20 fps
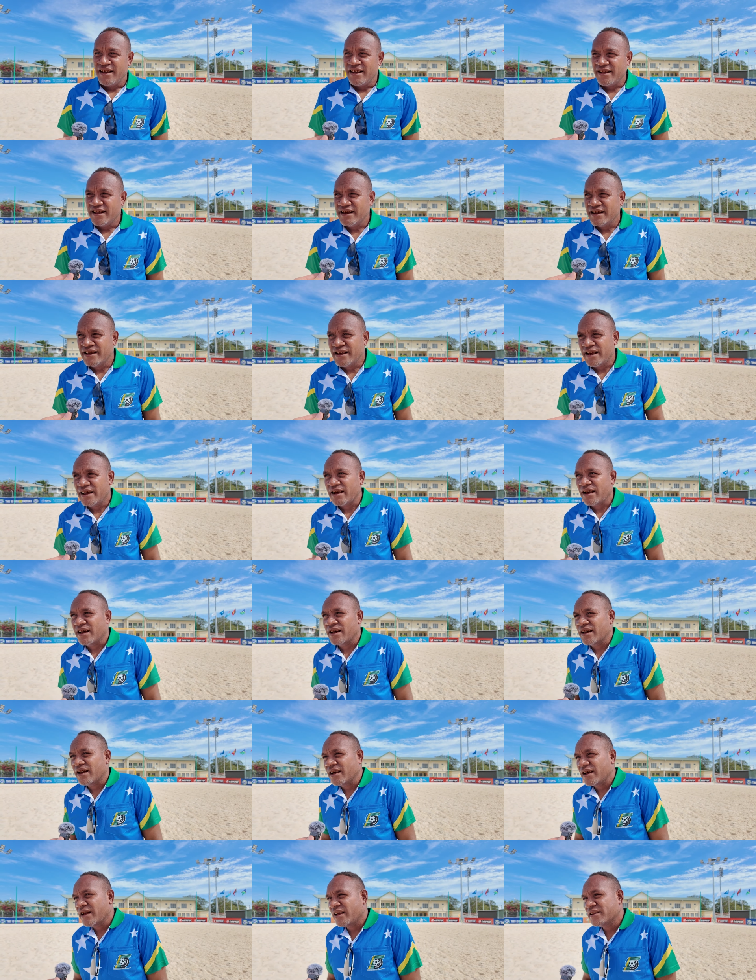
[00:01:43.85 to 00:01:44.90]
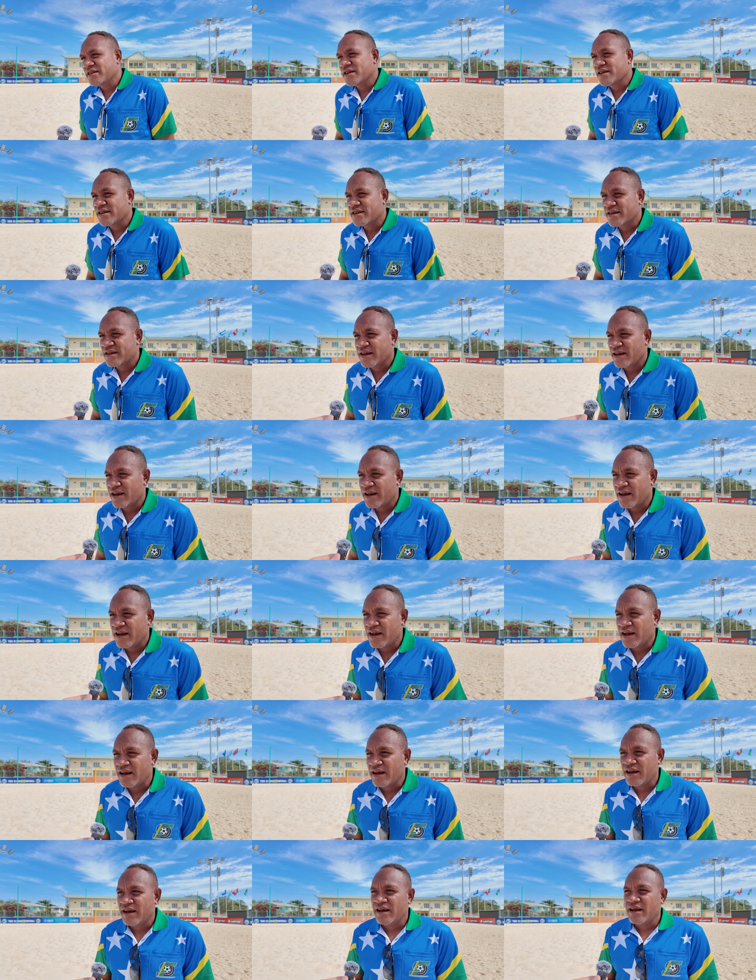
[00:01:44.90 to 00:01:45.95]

I think, yeah, I just uh,